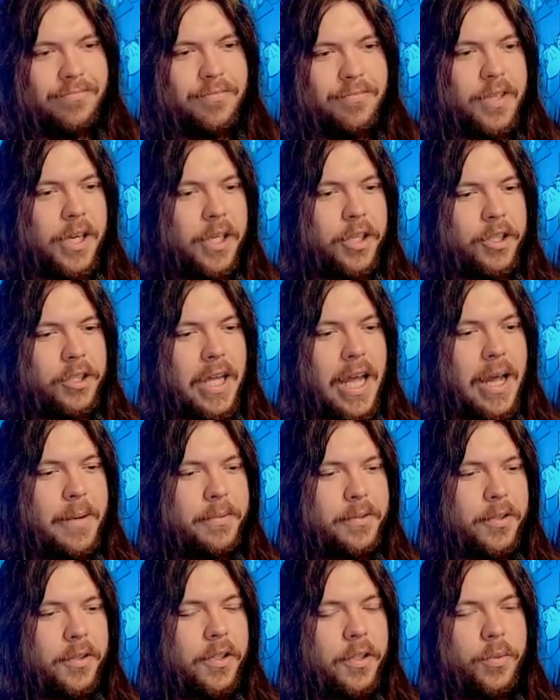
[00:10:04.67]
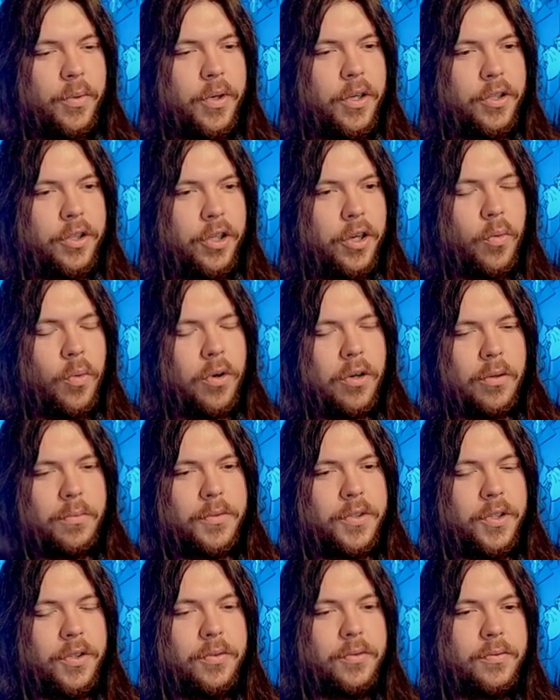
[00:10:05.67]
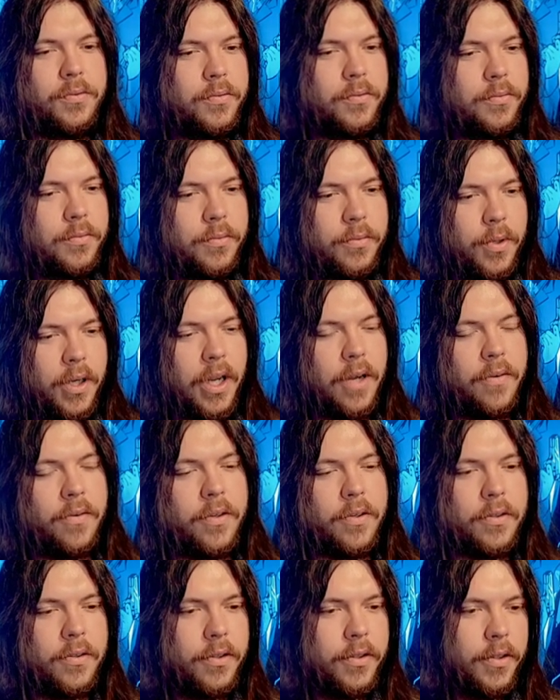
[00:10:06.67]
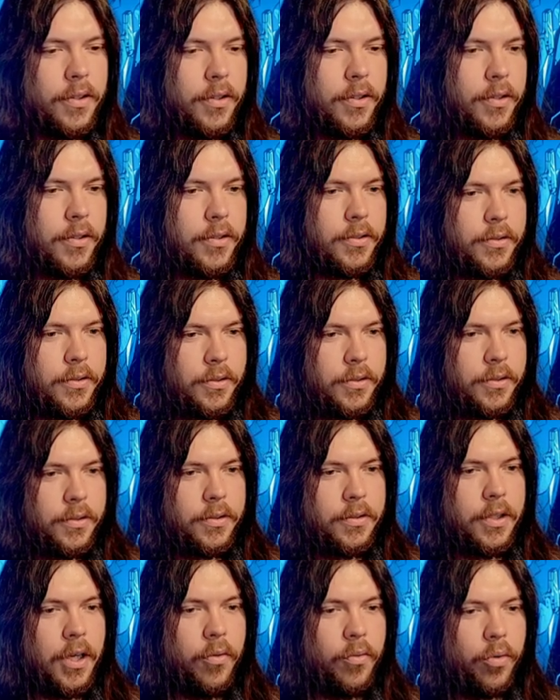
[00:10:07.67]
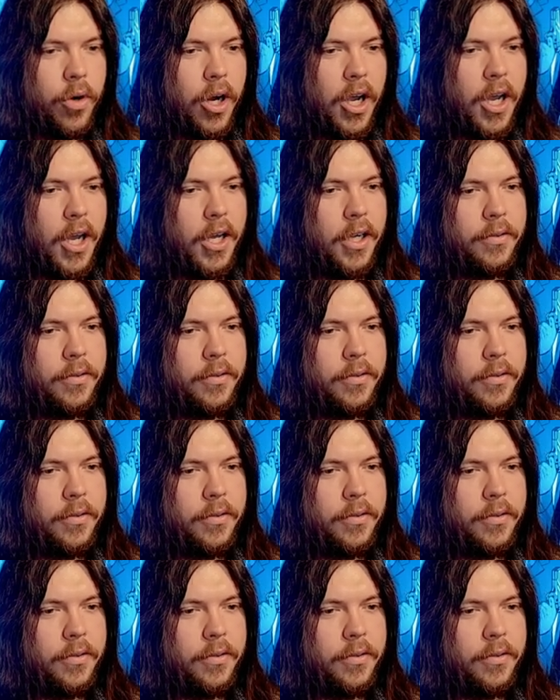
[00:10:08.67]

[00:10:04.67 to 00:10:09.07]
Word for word: they just absolutely will, and you don't want them to. Whatever. All right.